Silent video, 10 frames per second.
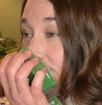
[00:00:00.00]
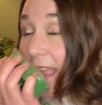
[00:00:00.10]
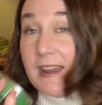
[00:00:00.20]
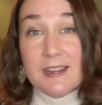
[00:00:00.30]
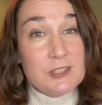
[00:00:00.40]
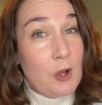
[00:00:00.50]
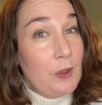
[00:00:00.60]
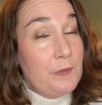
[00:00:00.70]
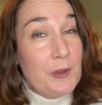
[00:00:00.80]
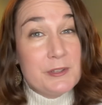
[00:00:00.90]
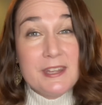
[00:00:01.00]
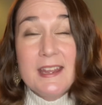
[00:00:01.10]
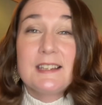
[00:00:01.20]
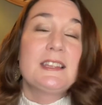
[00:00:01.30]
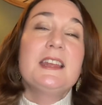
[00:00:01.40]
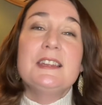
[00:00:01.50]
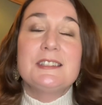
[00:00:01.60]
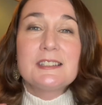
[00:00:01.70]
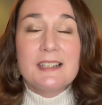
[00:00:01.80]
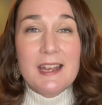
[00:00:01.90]
And it's all of those things. It is
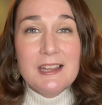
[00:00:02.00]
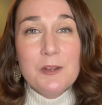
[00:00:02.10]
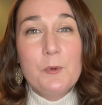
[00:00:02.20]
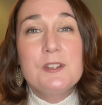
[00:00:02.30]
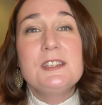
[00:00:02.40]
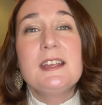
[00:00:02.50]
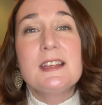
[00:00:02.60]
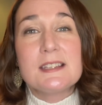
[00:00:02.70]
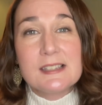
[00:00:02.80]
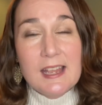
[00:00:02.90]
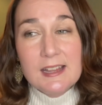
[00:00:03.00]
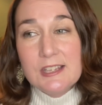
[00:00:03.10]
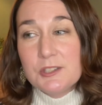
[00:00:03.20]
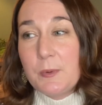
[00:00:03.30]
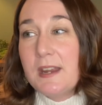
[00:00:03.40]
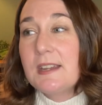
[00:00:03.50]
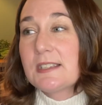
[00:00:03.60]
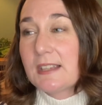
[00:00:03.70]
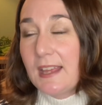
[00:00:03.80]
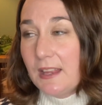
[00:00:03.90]
slightly woodsy, it's slightly sweet,
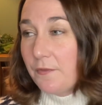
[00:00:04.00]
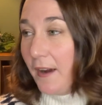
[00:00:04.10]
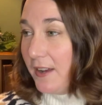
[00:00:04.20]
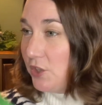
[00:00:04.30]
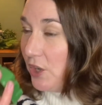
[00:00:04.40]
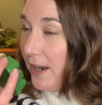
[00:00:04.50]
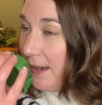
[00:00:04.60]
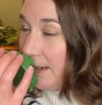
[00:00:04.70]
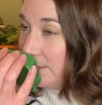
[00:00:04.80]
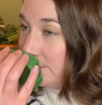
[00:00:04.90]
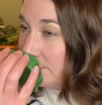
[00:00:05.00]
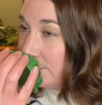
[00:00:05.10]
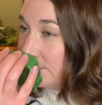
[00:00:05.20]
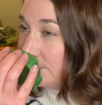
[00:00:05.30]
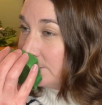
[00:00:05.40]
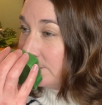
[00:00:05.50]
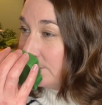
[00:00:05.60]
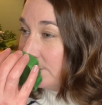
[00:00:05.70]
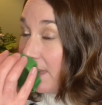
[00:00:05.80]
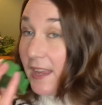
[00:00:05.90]
it's slightly fresh,
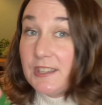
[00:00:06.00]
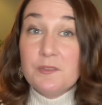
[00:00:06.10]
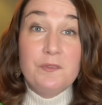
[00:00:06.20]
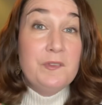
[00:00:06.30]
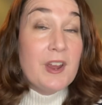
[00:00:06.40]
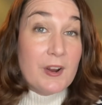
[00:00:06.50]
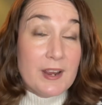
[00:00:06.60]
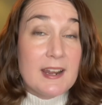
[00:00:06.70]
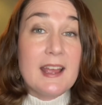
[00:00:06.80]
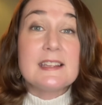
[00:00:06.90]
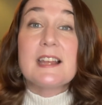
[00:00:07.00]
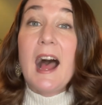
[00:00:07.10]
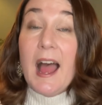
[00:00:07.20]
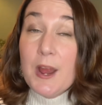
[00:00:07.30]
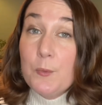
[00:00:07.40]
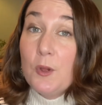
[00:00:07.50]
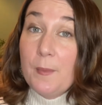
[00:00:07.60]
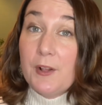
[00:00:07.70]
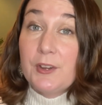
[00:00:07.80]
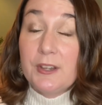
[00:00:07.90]
it's very nice. I will
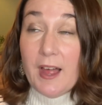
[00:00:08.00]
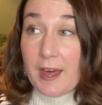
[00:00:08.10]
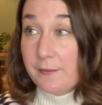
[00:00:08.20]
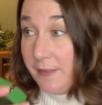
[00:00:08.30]
melt a lot of